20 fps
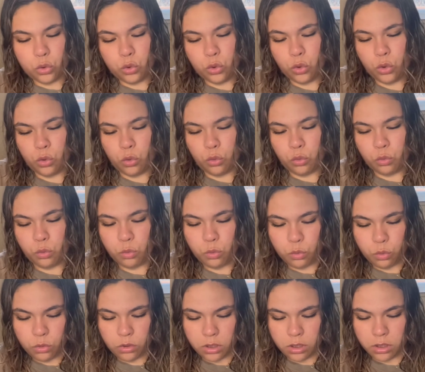so
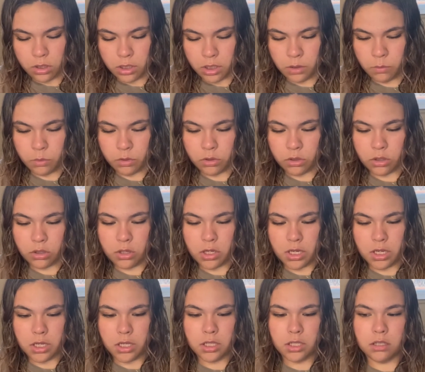I will show you
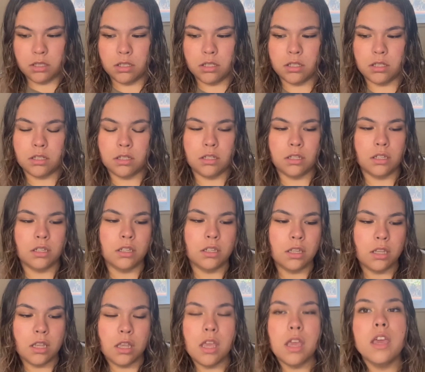guys
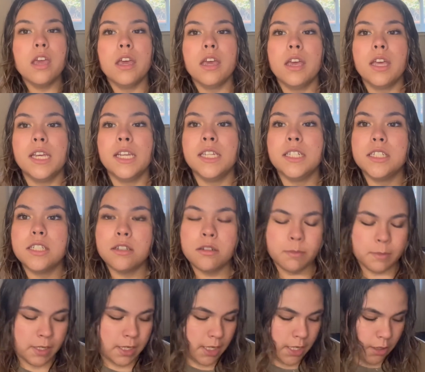it on
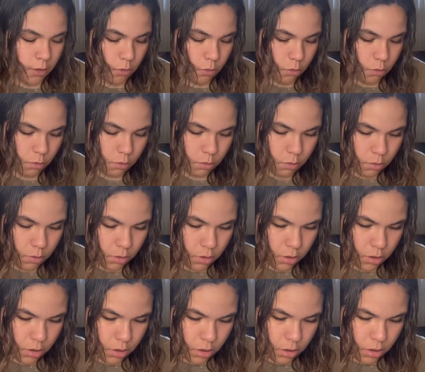my ankle.
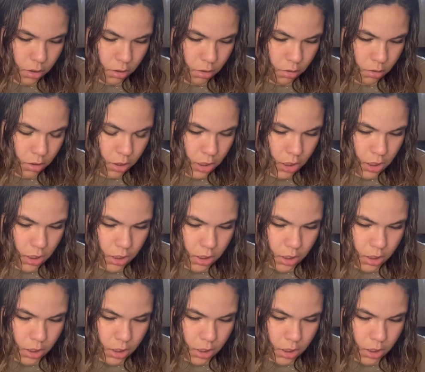Are they